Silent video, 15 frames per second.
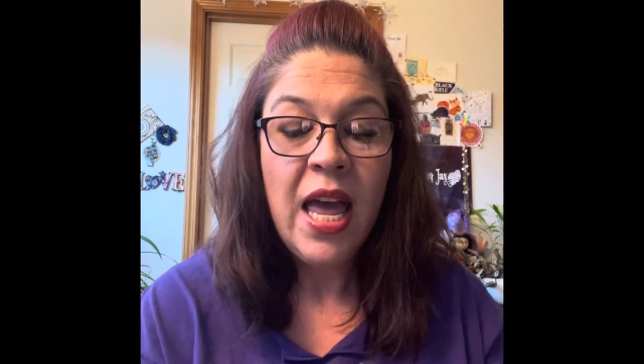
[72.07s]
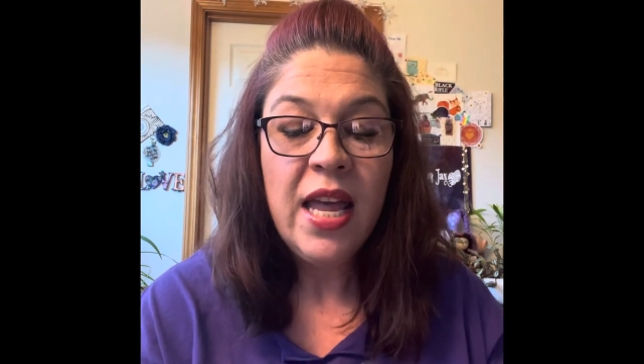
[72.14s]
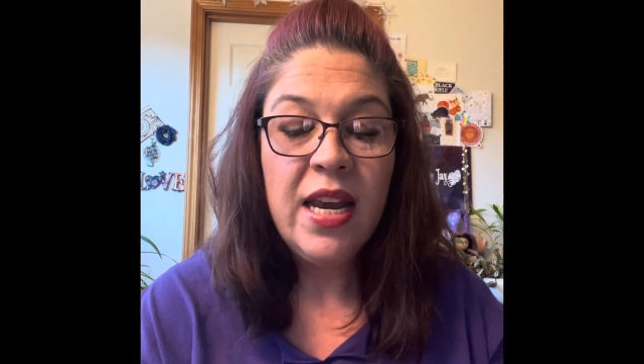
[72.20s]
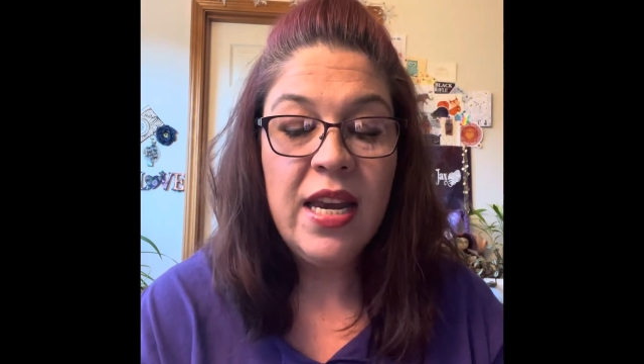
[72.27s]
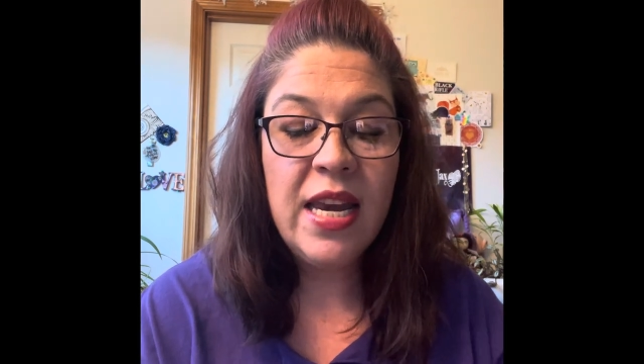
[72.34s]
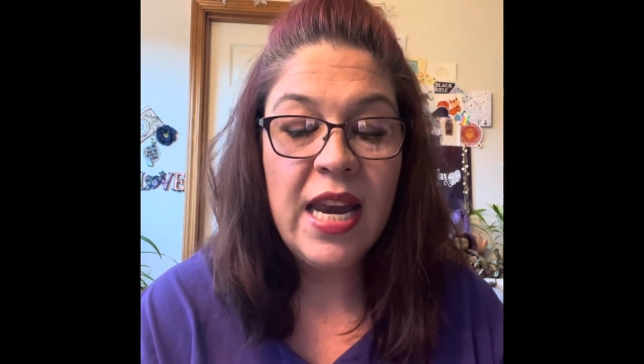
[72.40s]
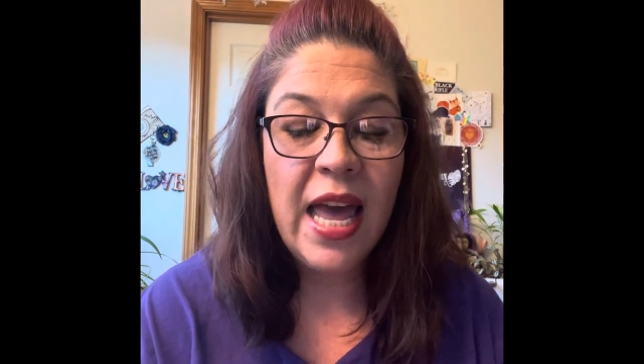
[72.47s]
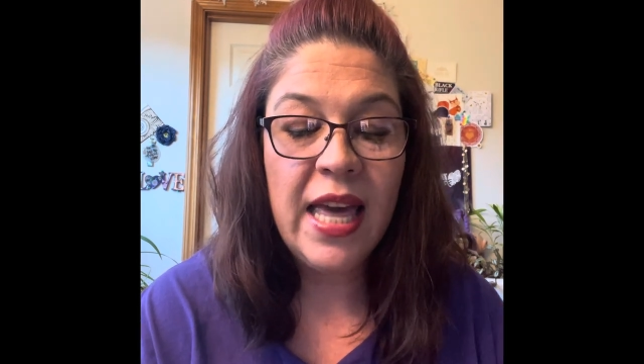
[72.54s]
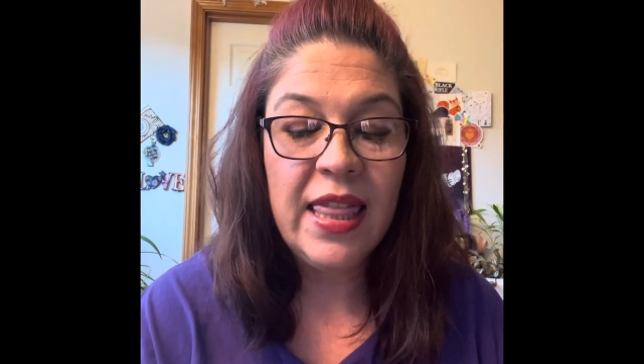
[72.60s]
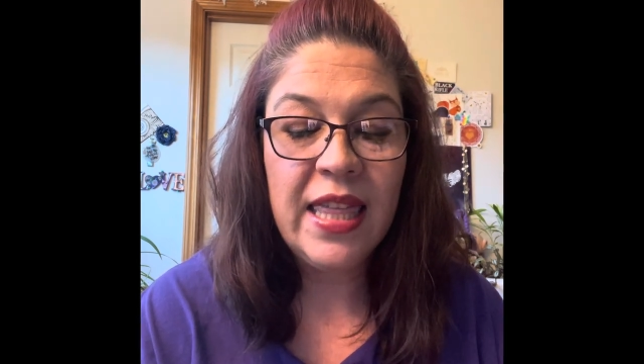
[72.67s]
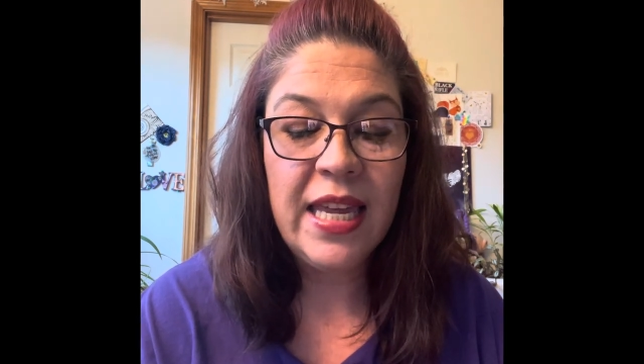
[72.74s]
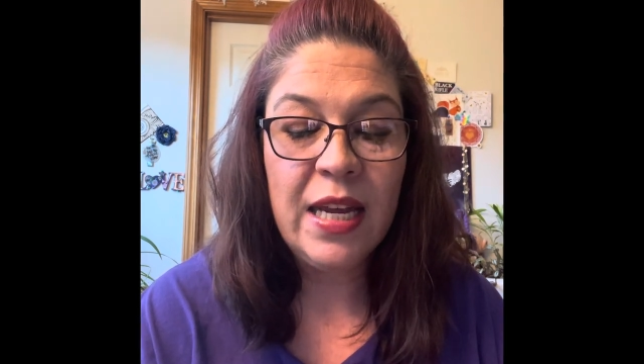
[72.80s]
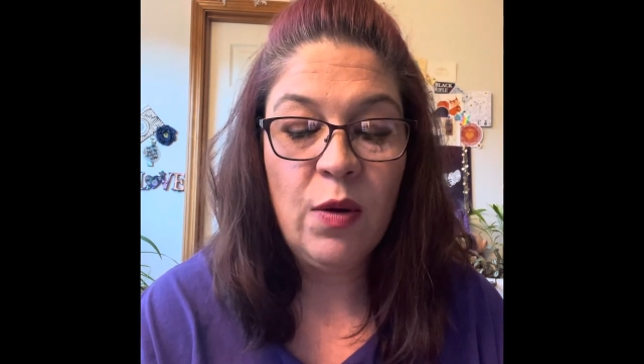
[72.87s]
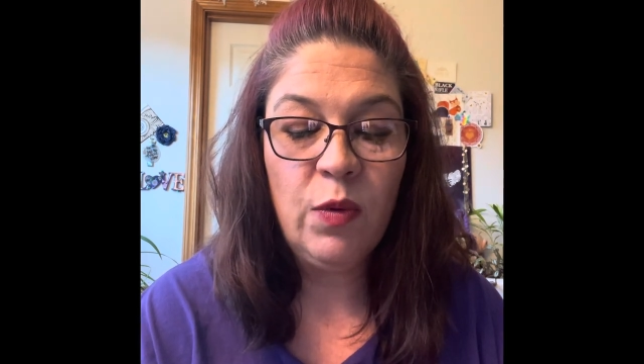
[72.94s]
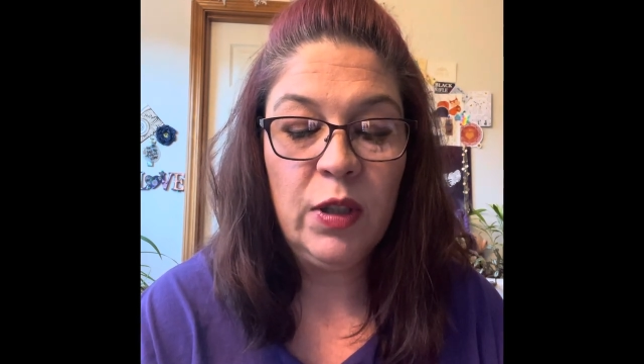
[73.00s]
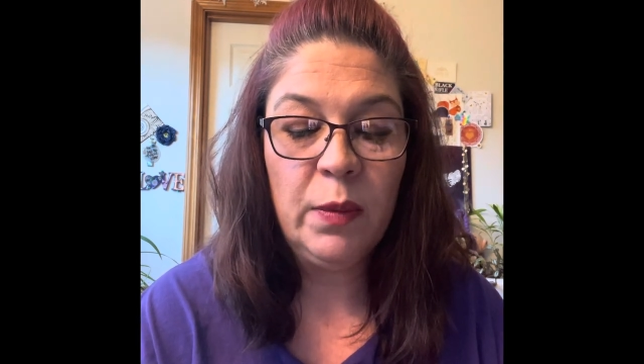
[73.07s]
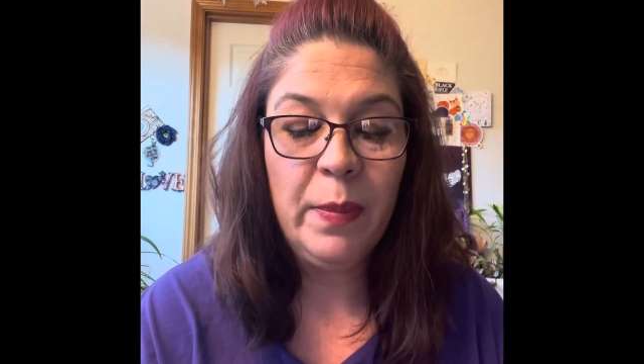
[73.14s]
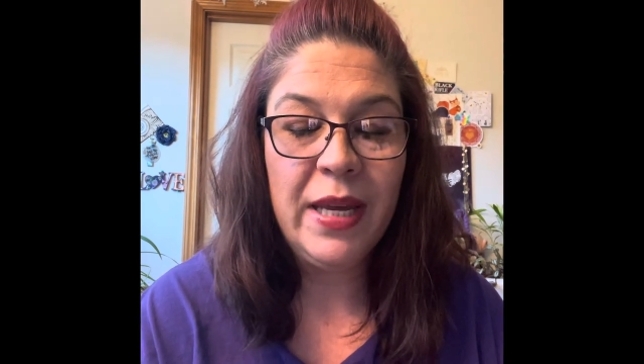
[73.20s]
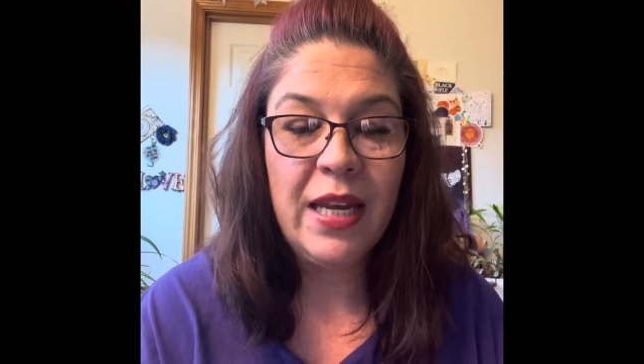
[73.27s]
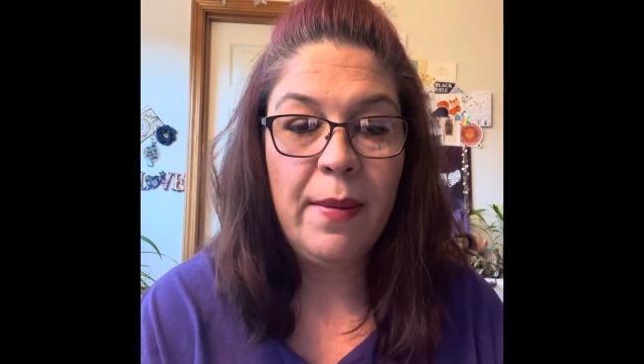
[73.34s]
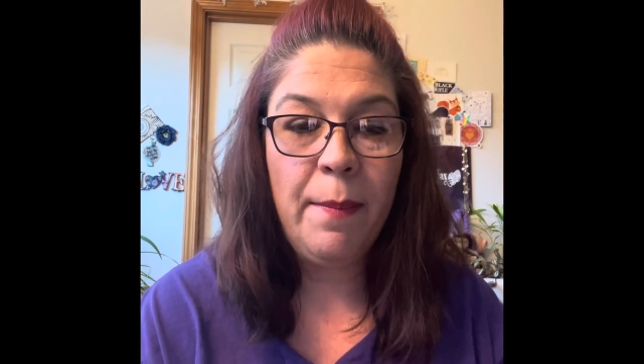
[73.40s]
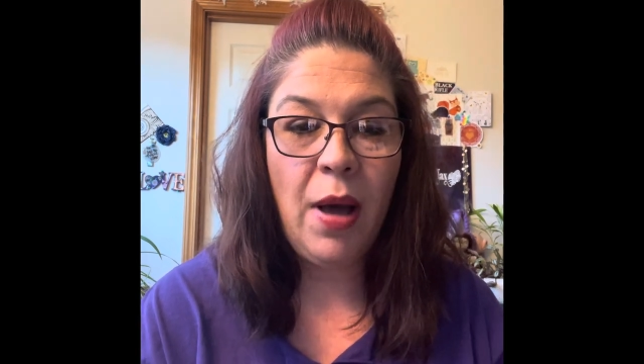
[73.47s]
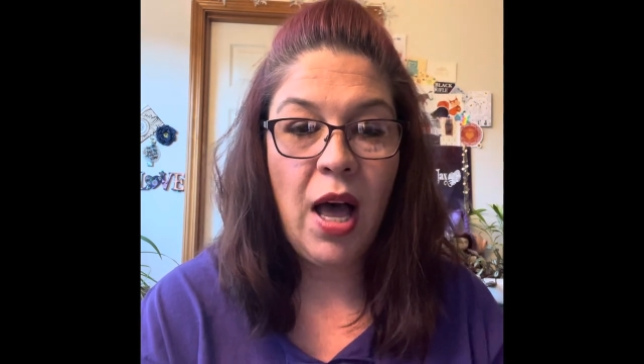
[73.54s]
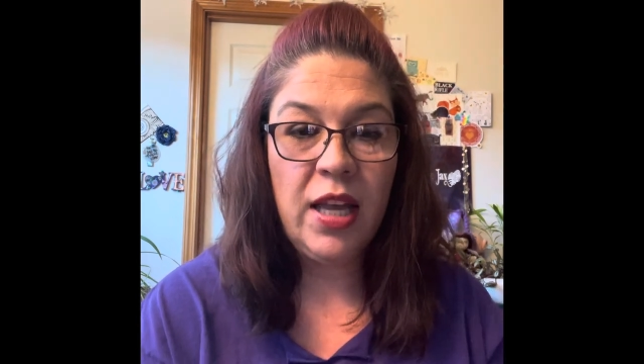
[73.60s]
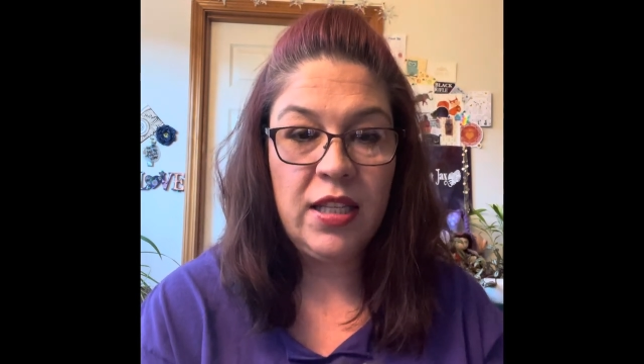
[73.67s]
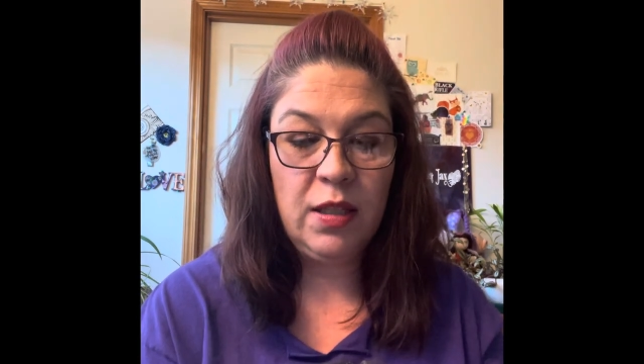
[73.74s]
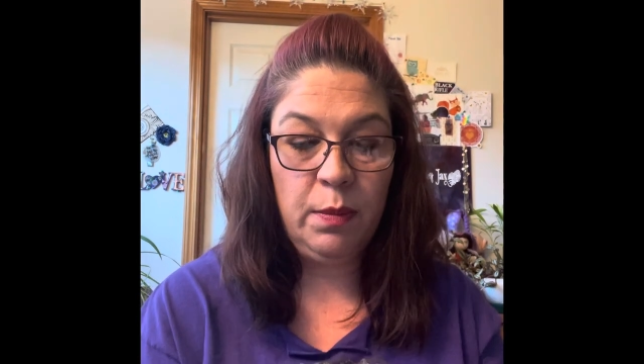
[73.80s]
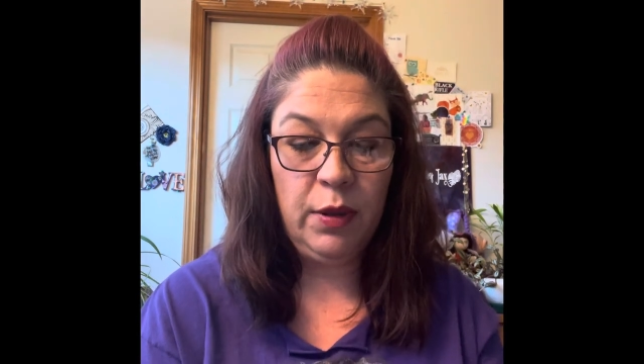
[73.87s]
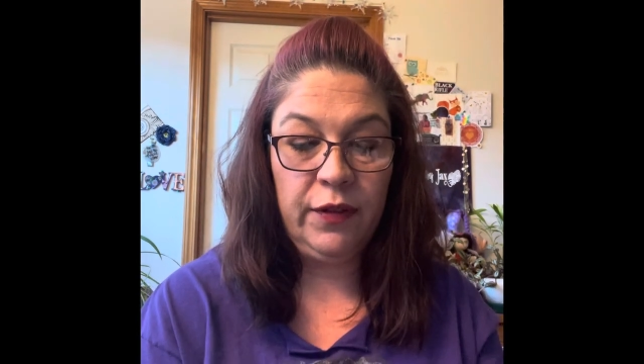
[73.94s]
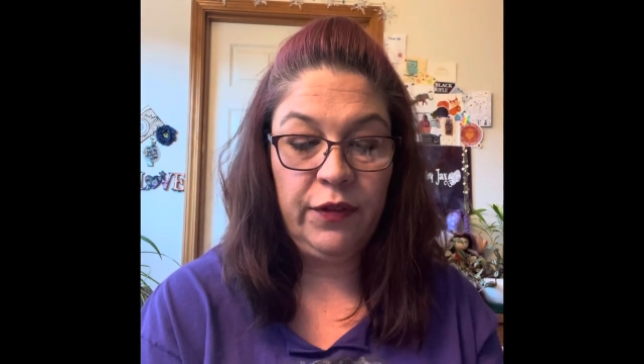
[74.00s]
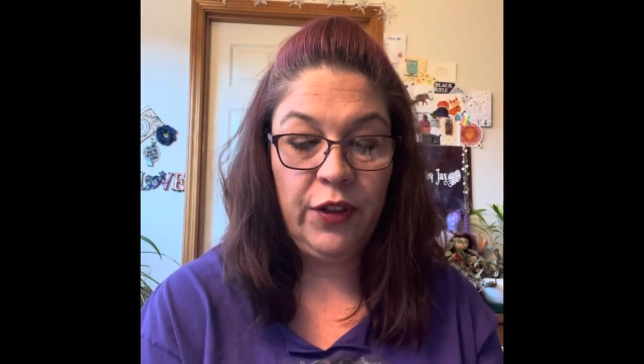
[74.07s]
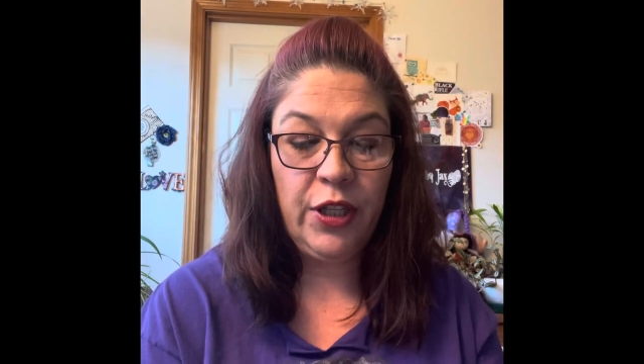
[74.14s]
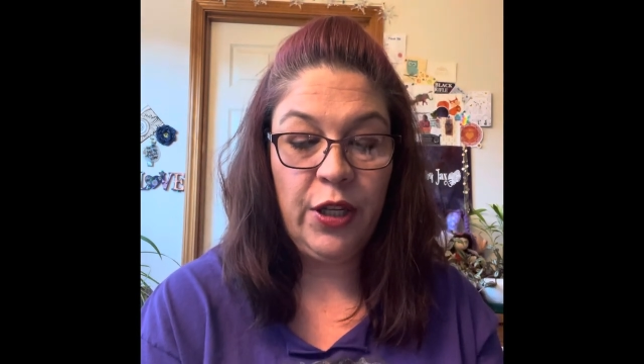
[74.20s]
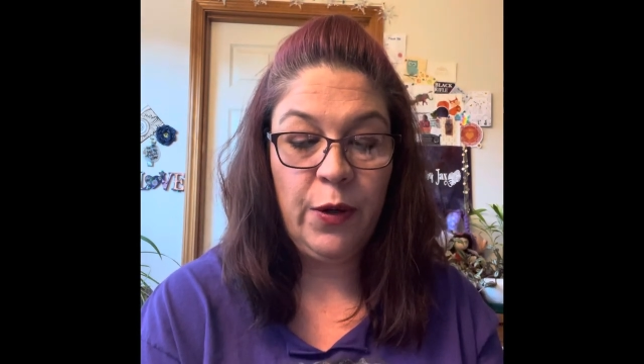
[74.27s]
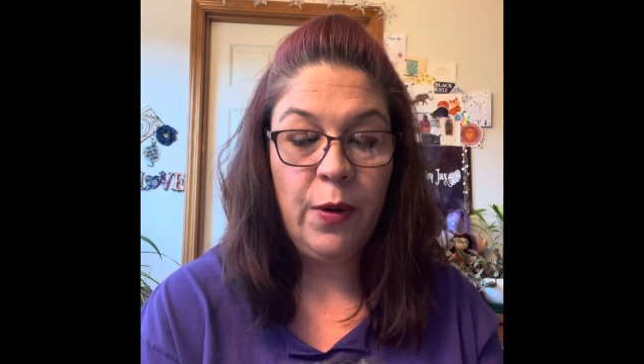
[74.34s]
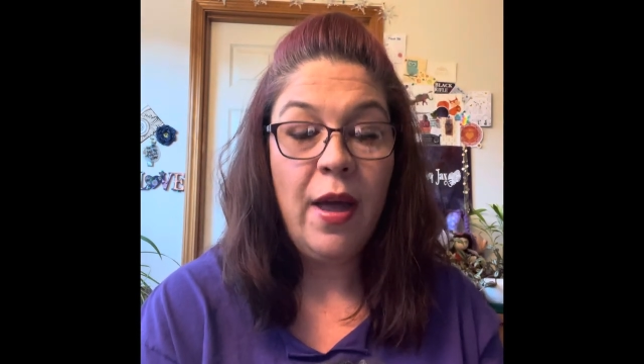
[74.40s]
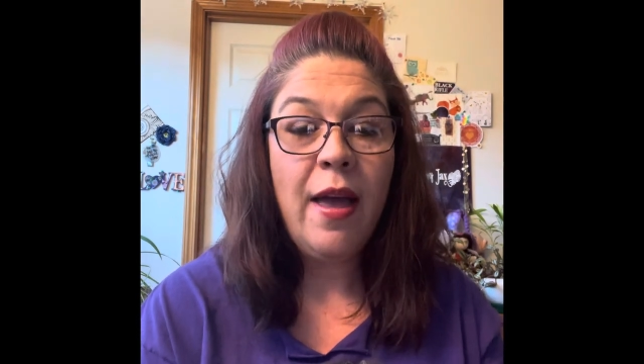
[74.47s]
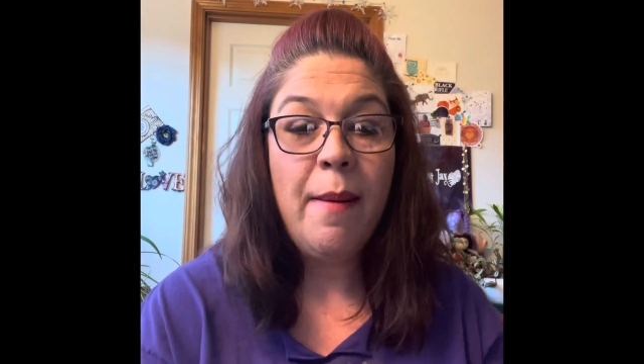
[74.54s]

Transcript: nothing will be impossible for you.